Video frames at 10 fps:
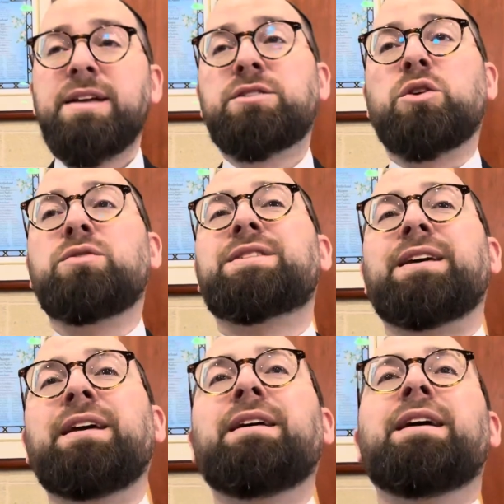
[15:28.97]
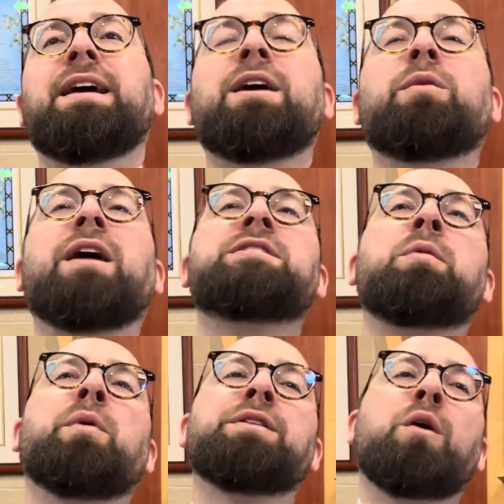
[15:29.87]
So you see, here we're not talking
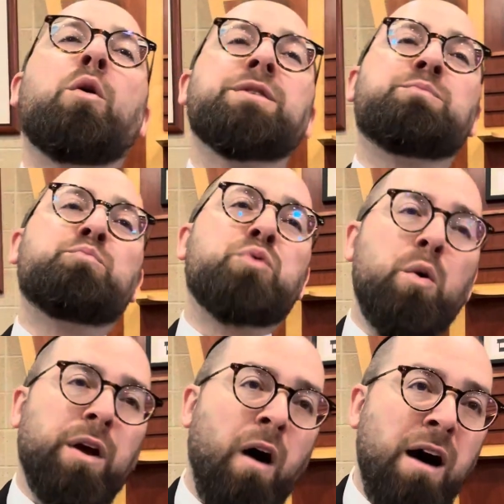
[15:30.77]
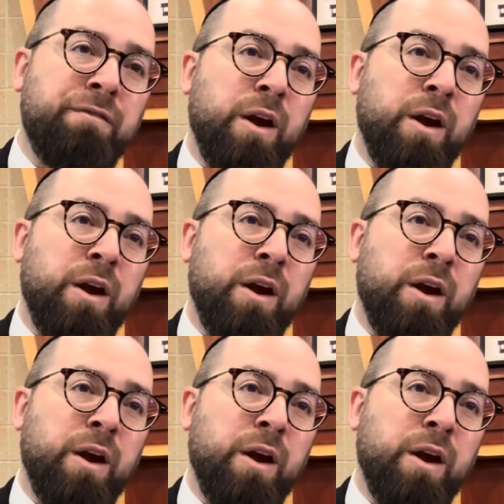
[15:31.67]
about where the hole is broken off.